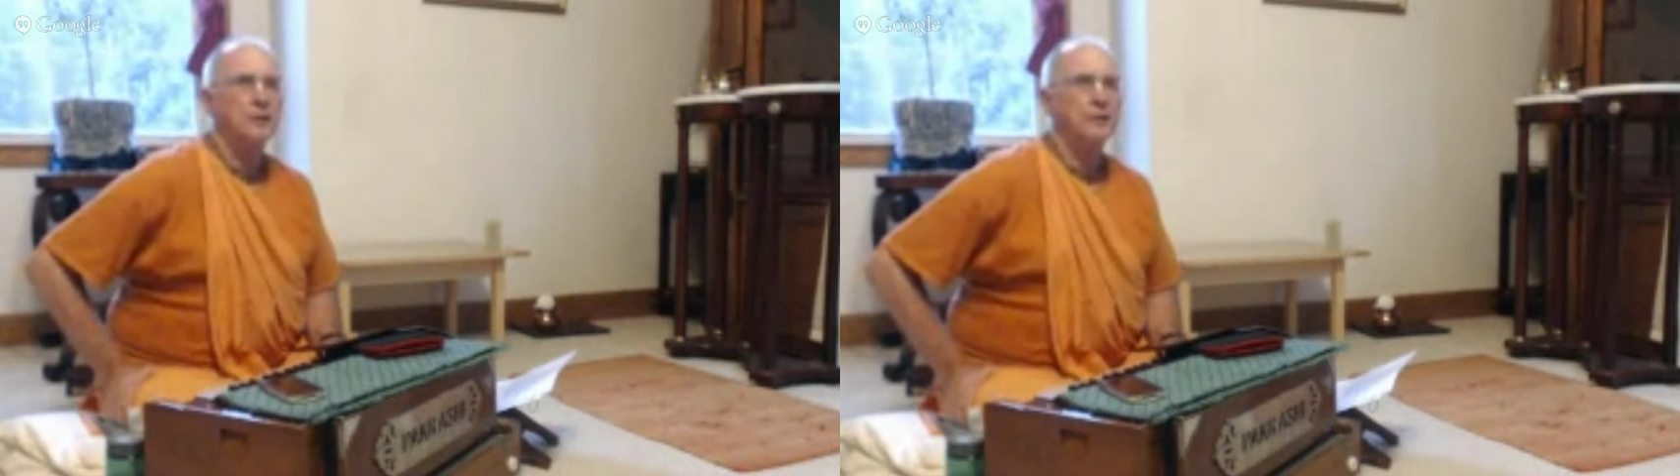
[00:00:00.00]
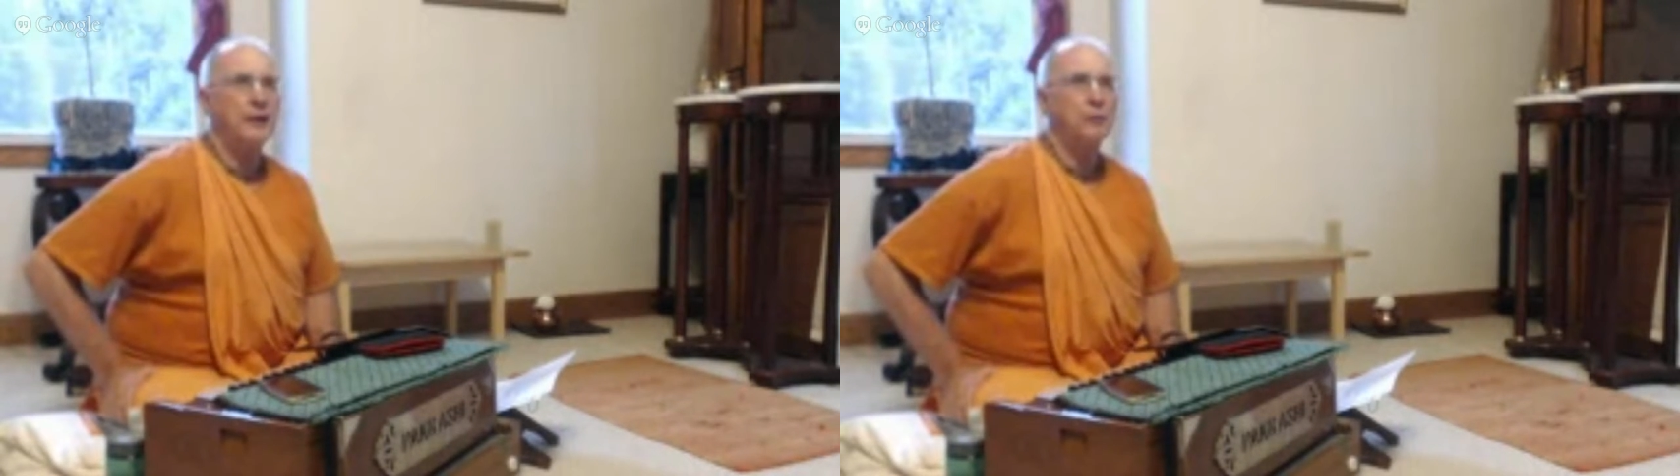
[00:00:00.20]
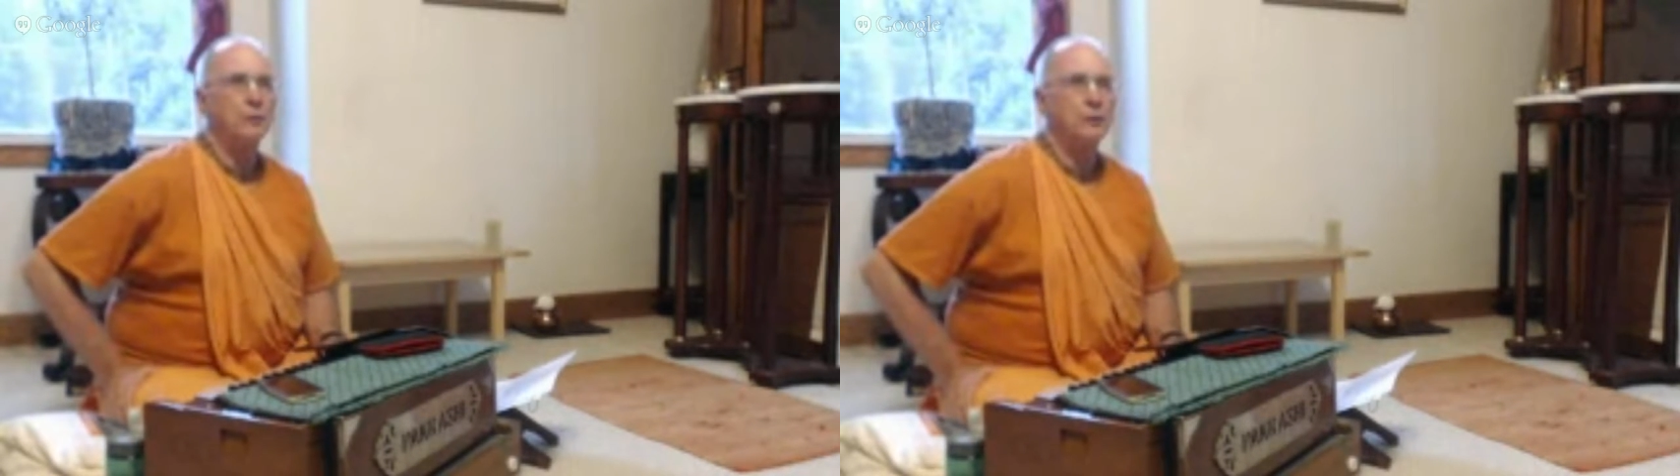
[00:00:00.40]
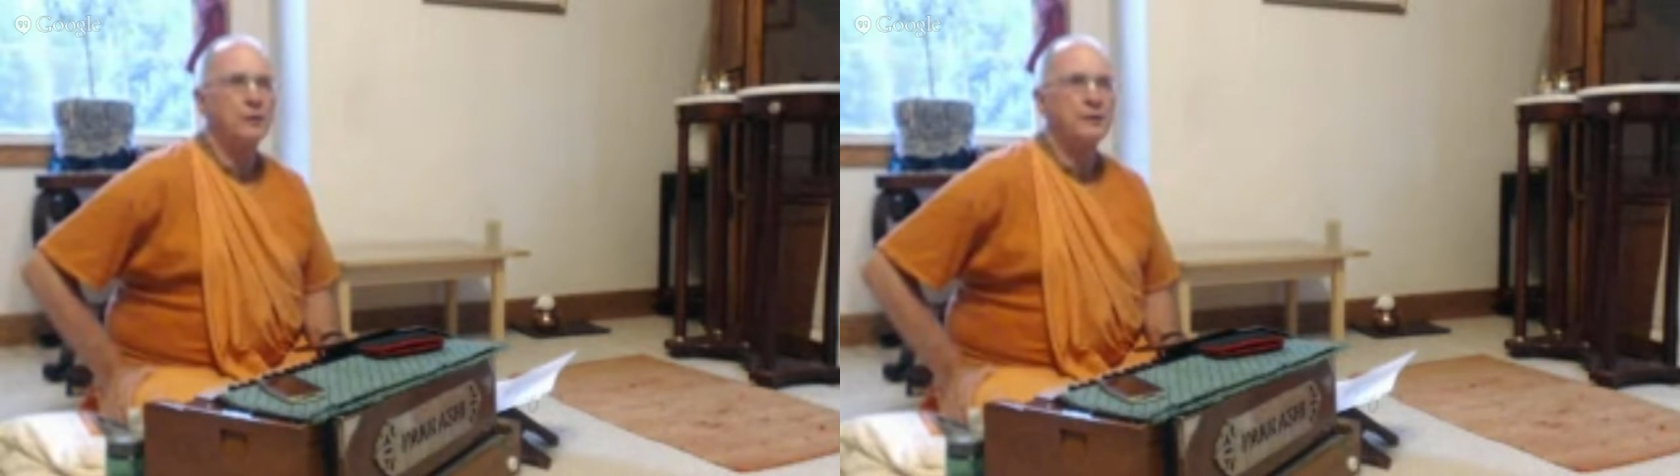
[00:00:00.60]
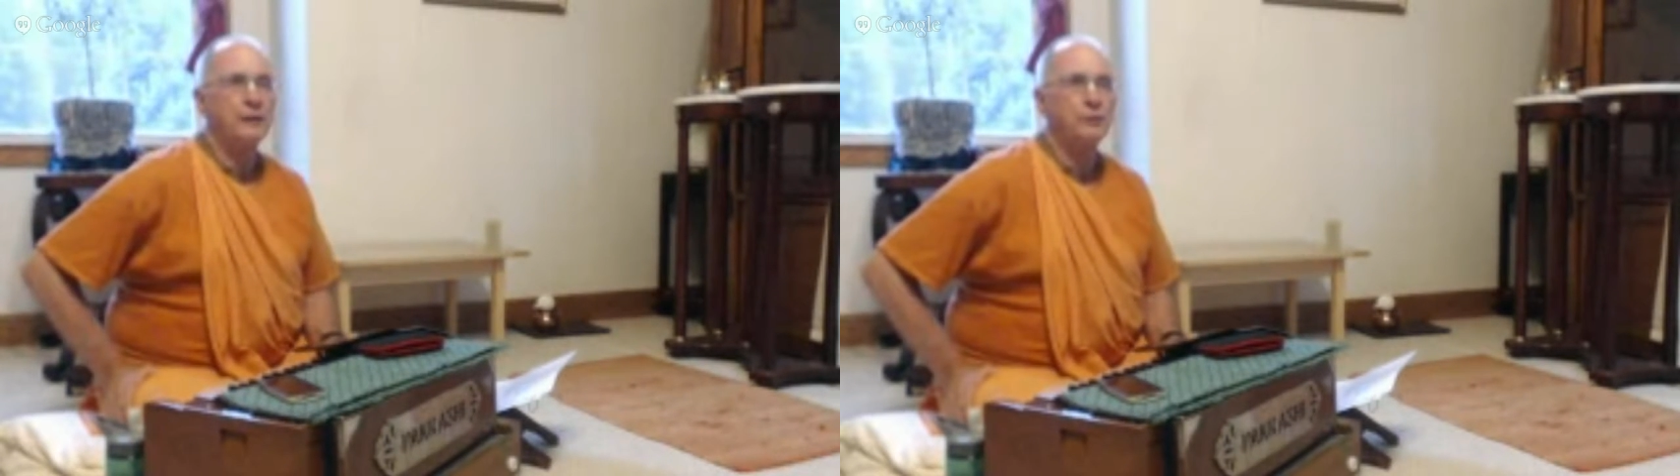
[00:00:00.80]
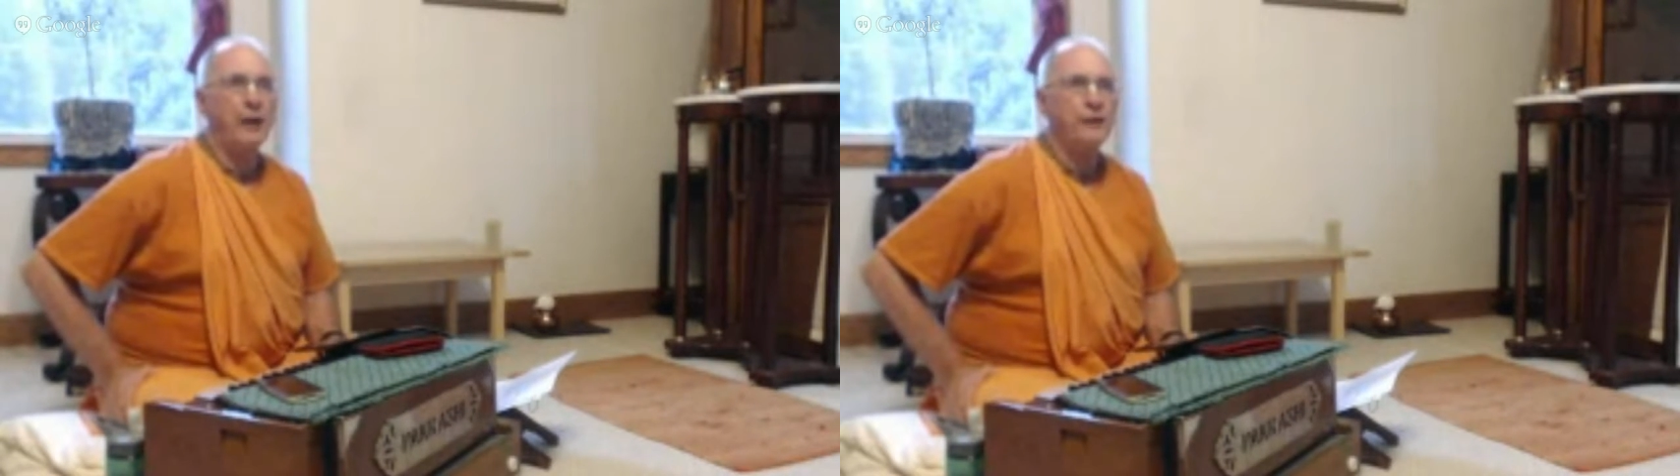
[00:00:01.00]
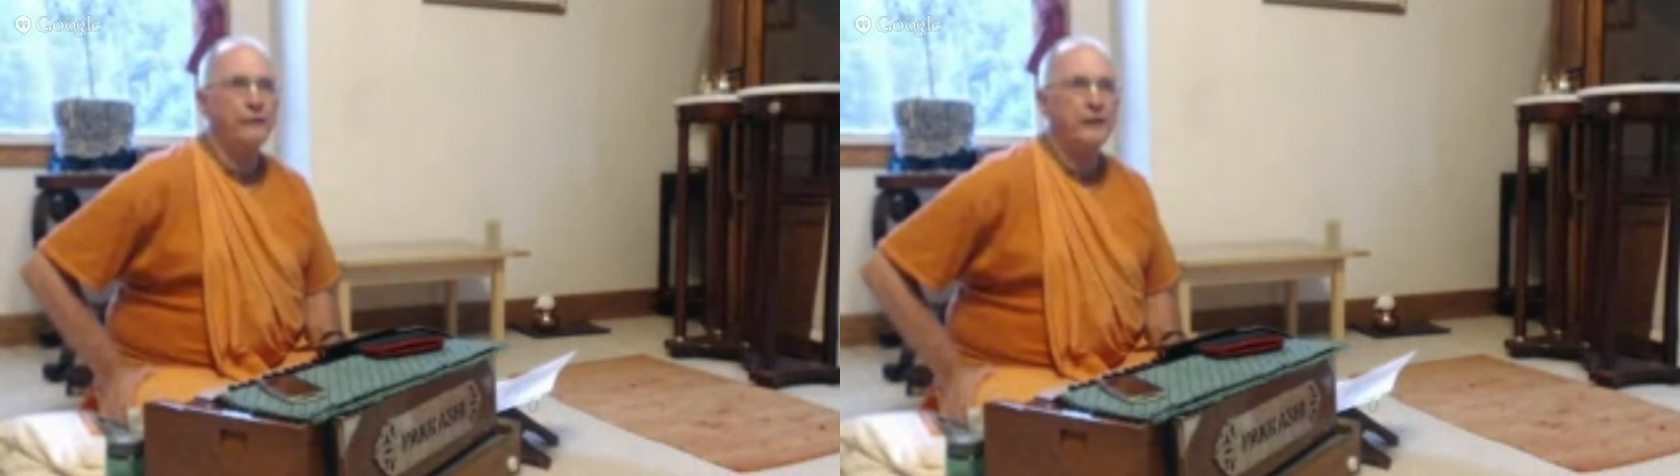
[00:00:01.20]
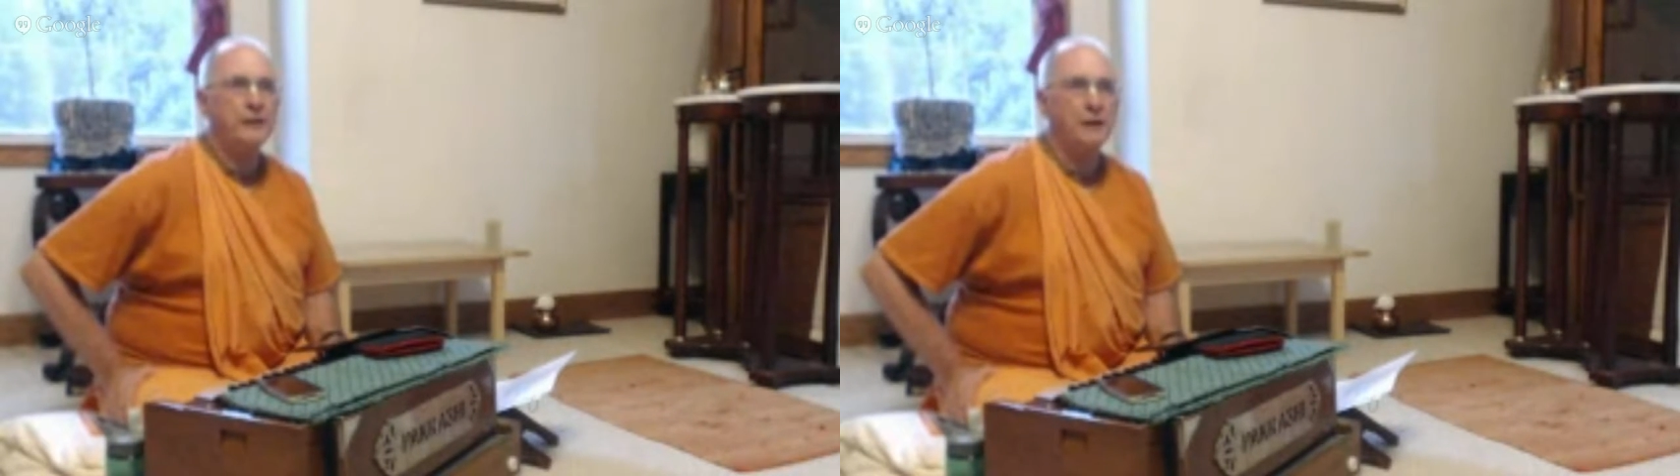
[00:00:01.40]
They were trying to
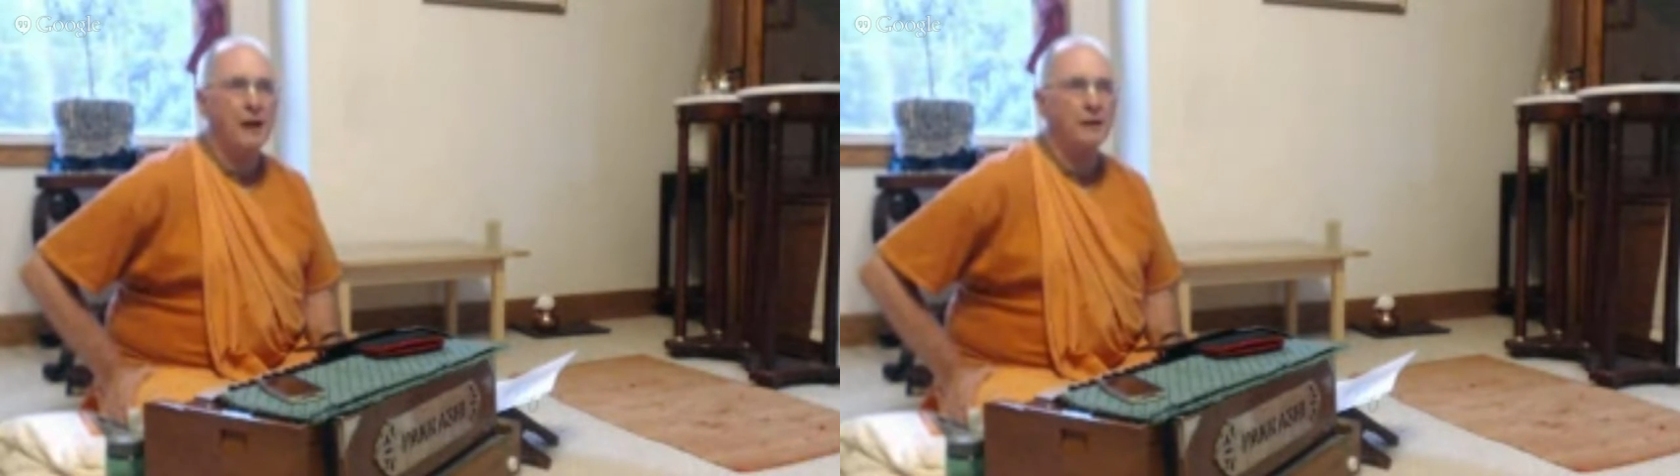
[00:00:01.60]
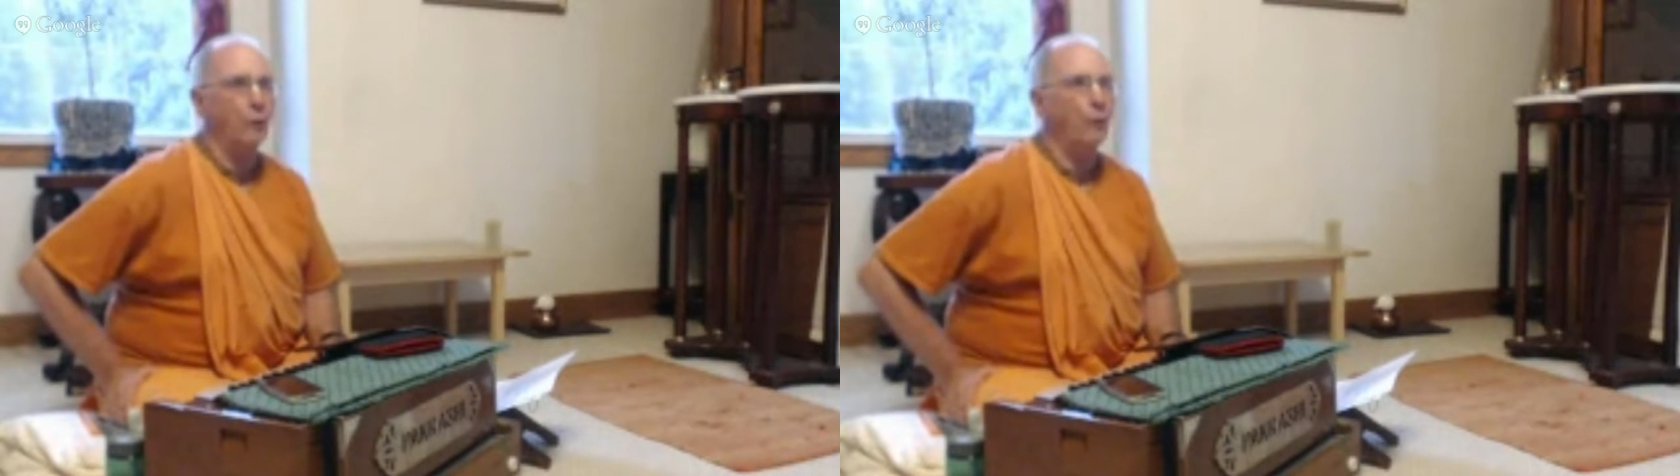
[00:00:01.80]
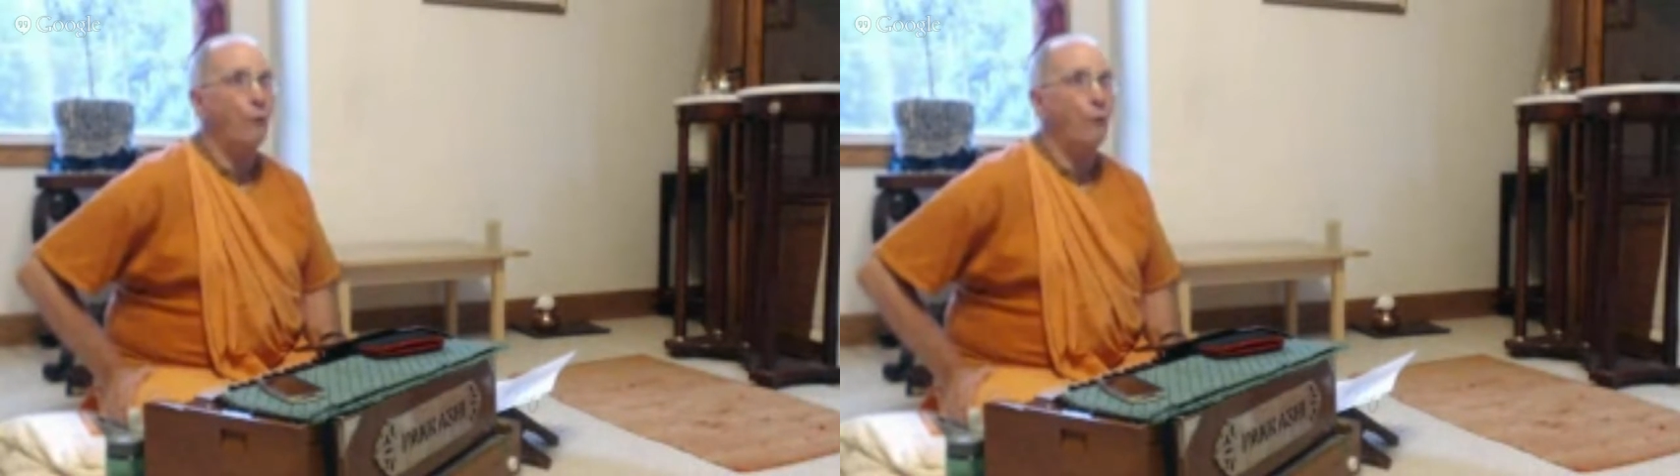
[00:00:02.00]
figure out